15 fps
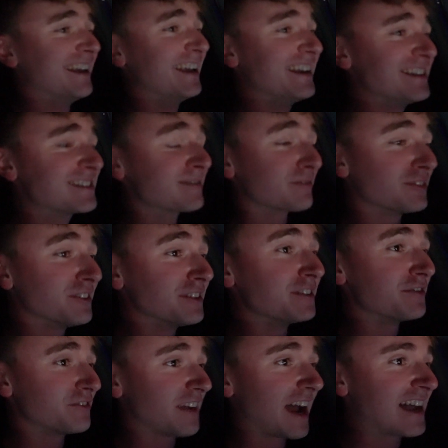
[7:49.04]
It's really
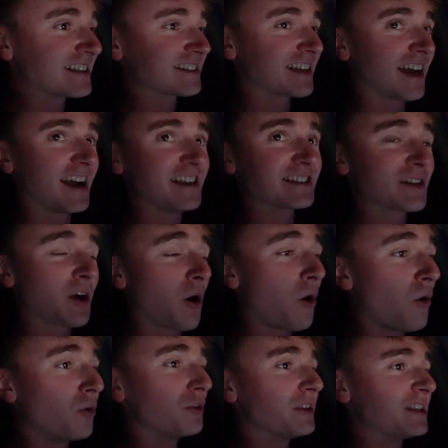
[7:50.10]
fast, guys.
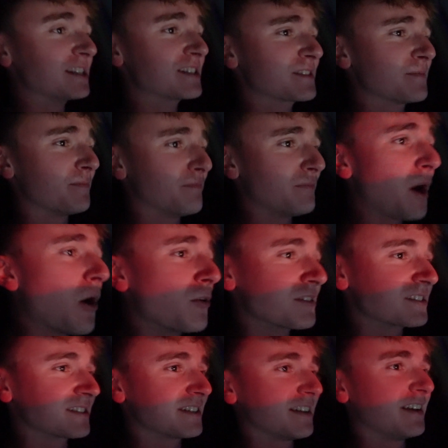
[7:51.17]
Holy
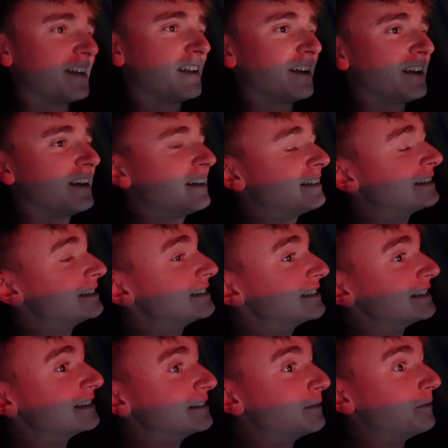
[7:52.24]
smokes.
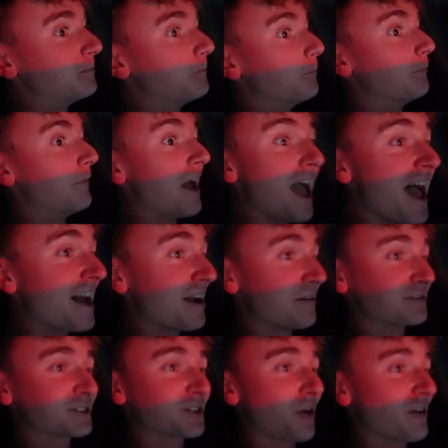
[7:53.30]
Man, I'm
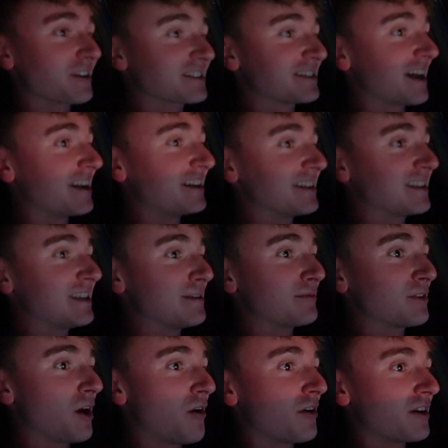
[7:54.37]
so excited to keep
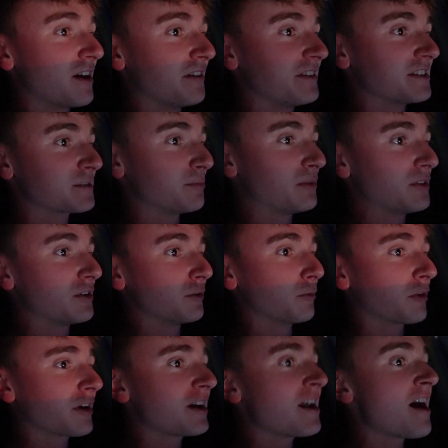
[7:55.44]
going on this build.
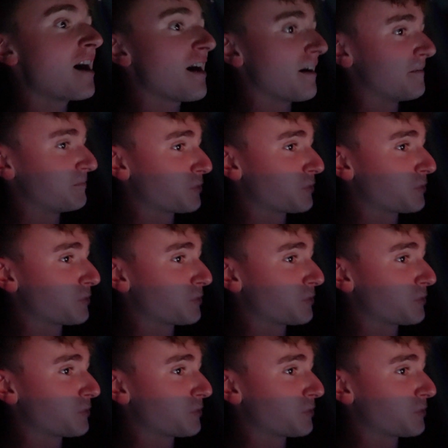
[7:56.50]
We're I